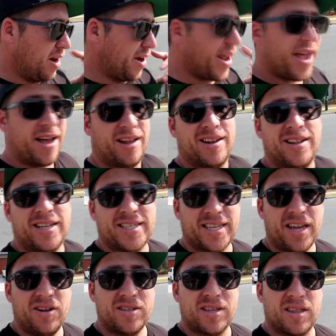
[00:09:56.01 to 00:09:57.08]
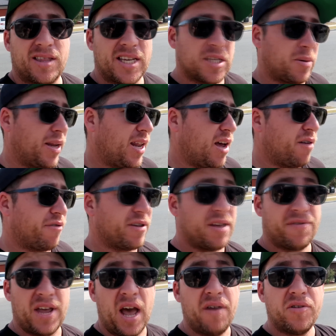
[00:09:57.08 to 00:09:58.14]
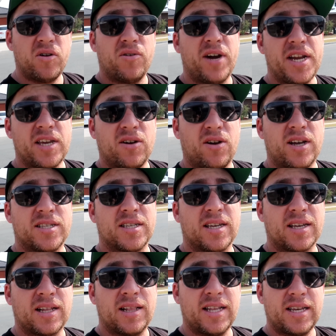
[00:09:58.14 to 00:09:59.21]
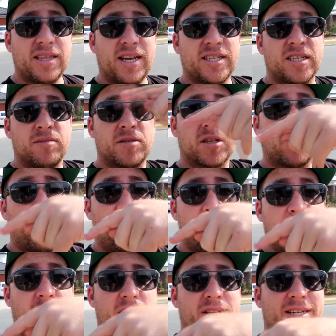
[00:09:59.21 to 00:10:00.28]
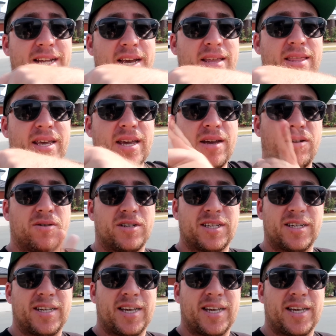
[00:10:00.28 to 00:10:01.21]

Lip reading: Now, let's get on to the things we love. If you haven't already, guys, click that subscribe button down there, or is it